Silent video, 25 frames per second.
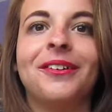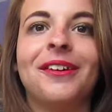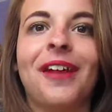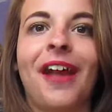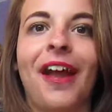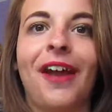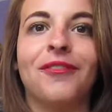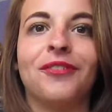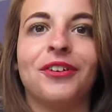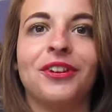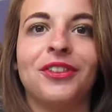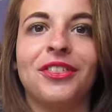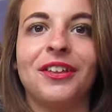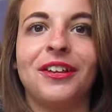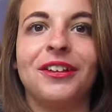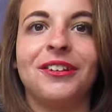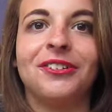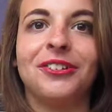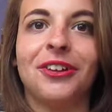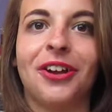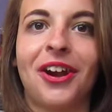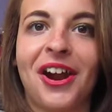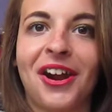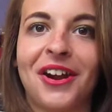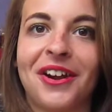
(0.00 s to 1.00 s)
everything
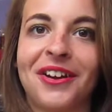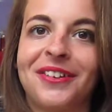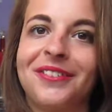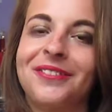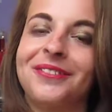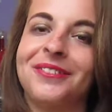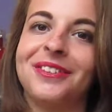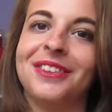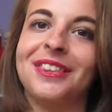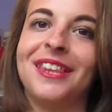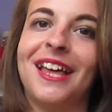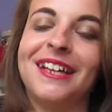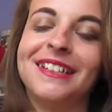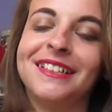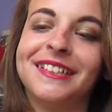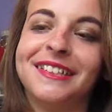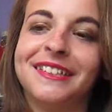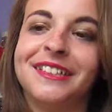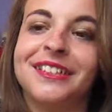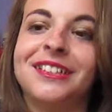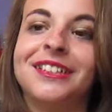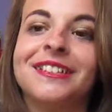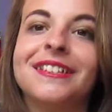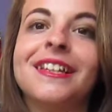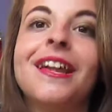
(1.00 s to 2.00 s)
dark with that
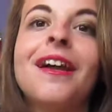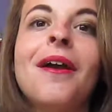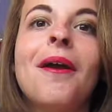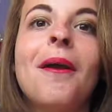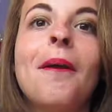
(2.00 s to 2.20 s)
series.